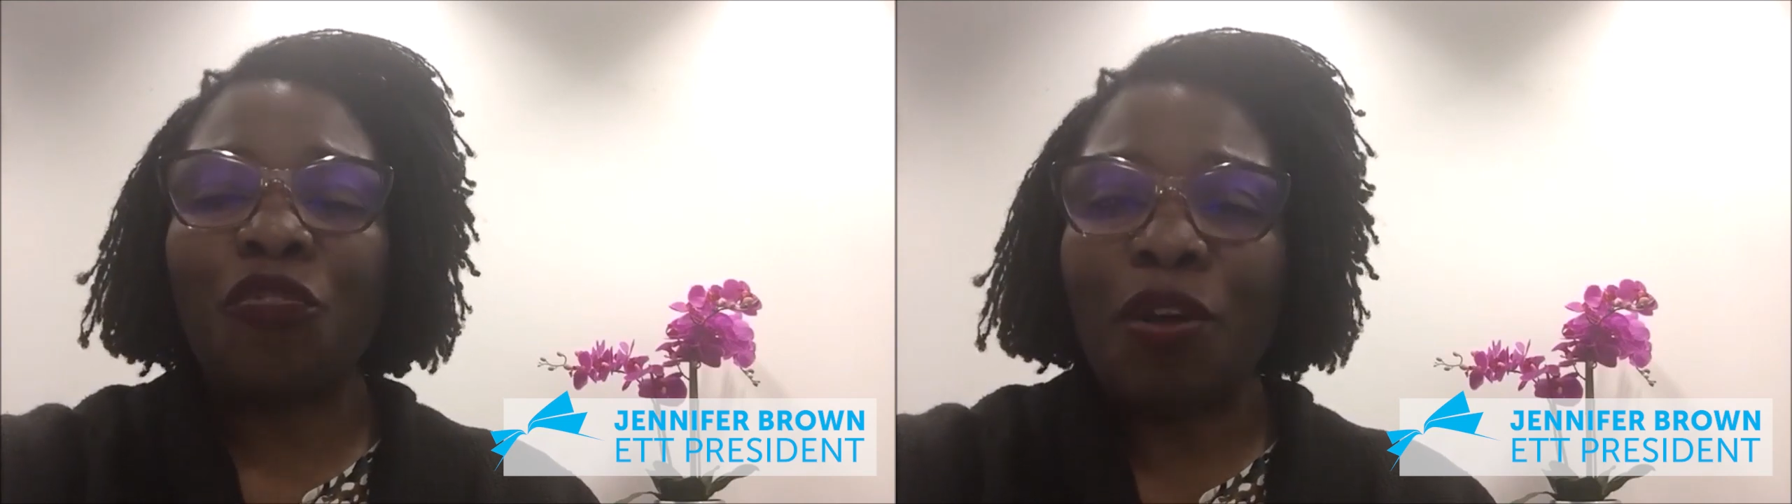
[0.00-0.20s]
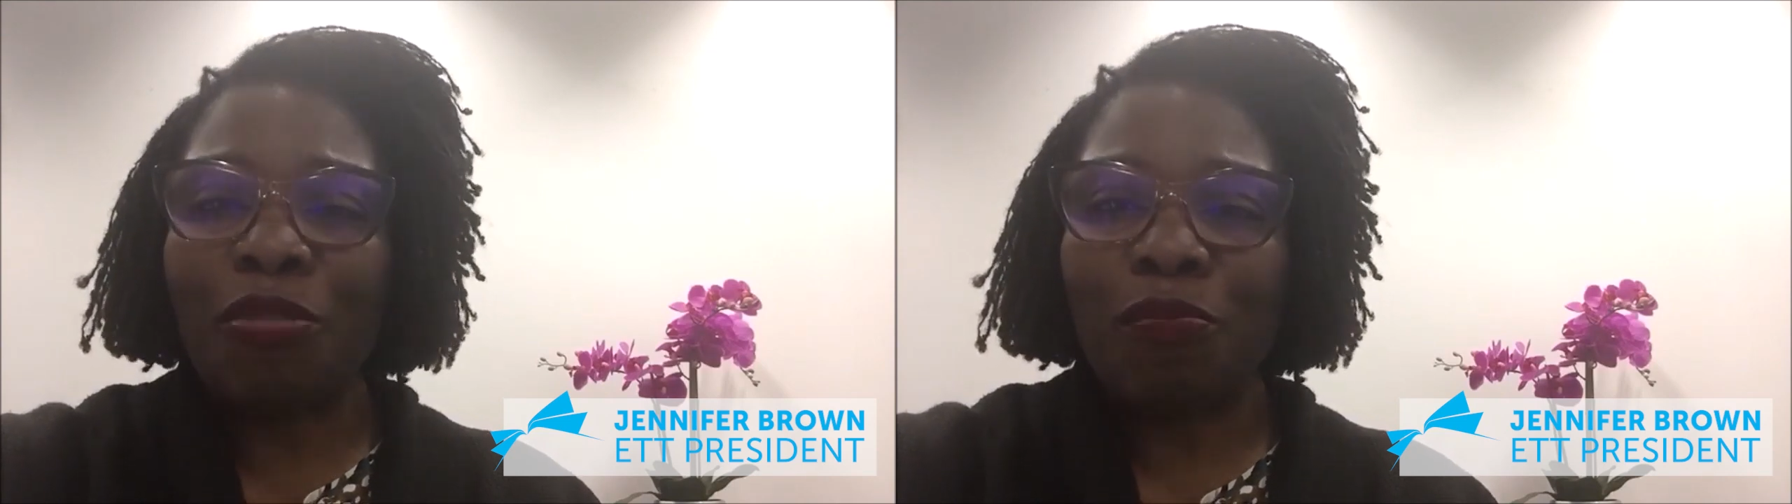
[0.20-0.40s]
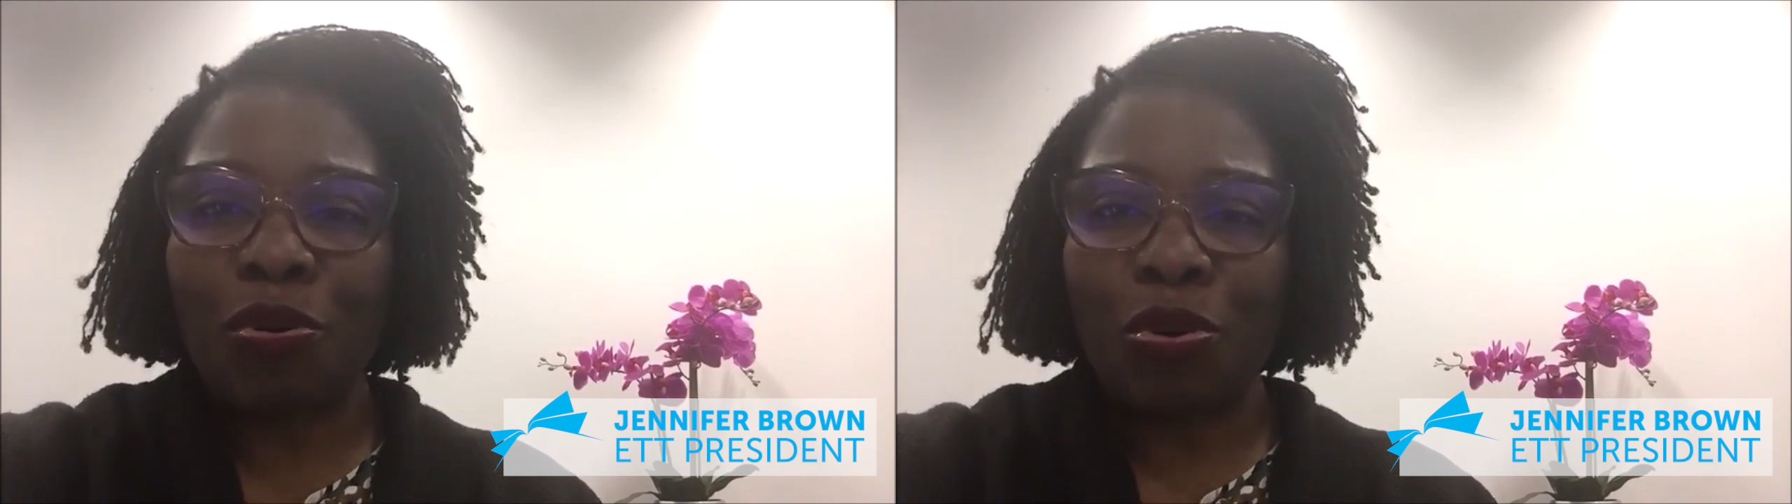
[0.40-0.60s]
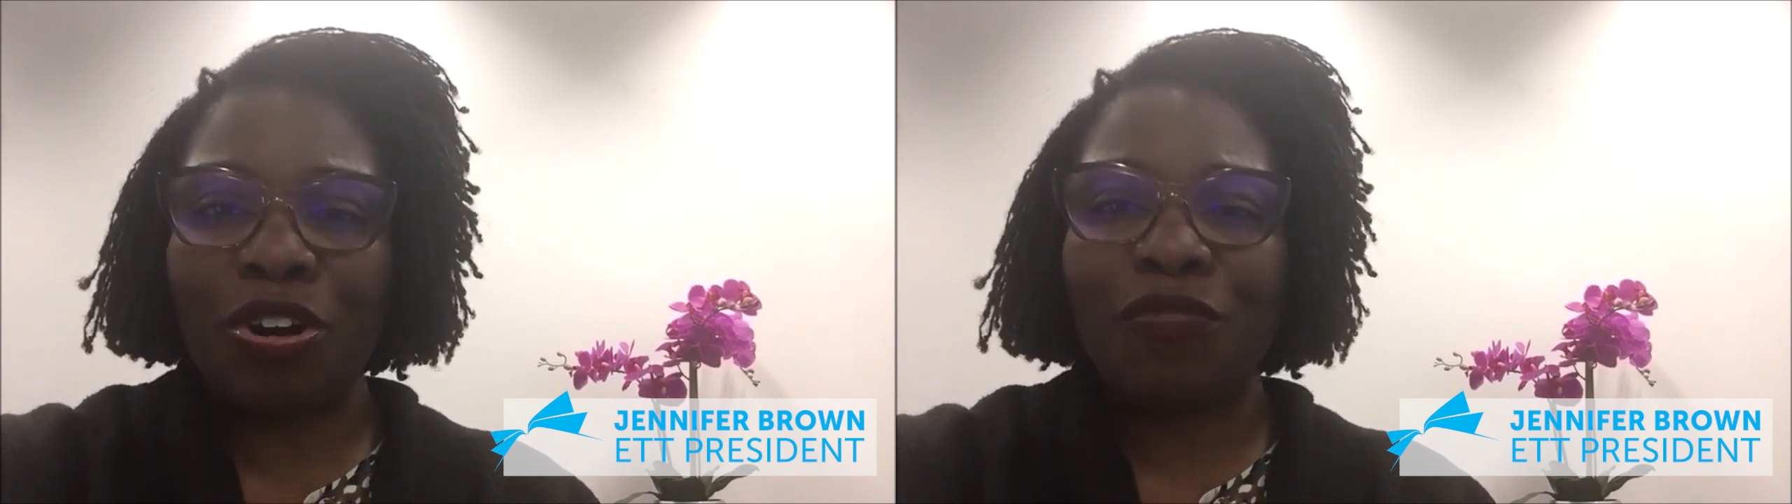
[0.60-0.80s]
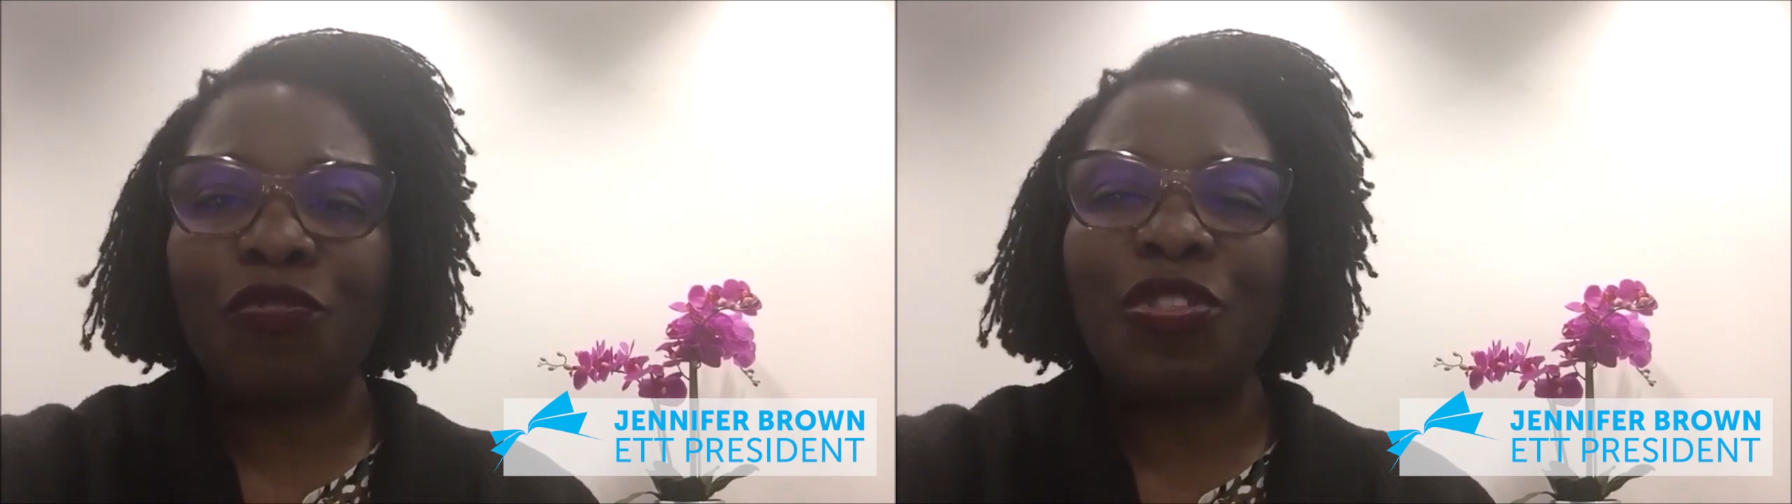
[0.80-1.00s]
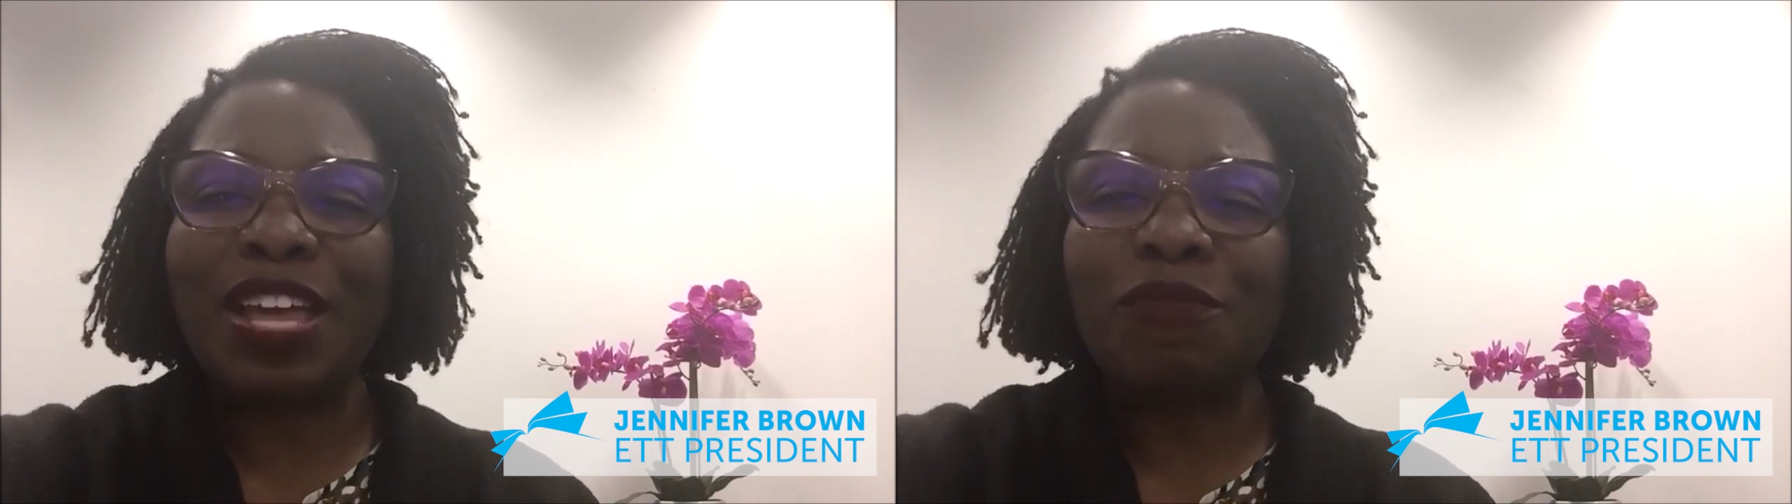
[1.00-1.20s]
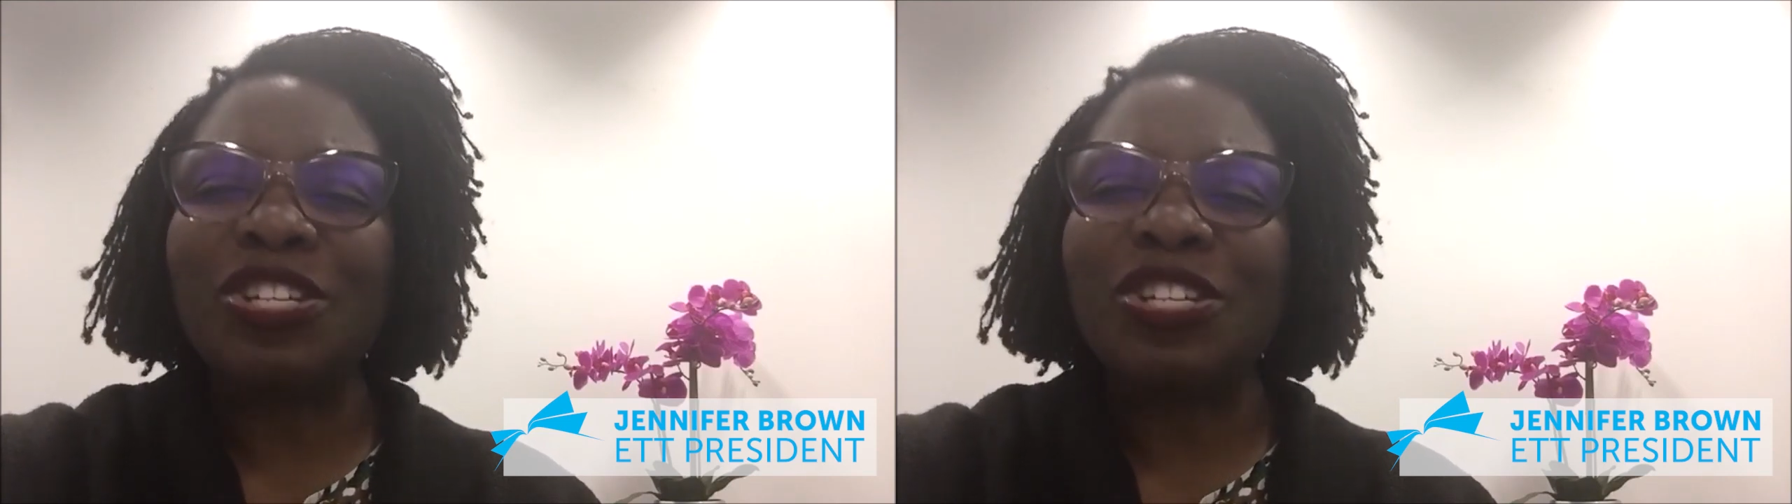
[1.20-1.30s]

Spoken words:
from the board for them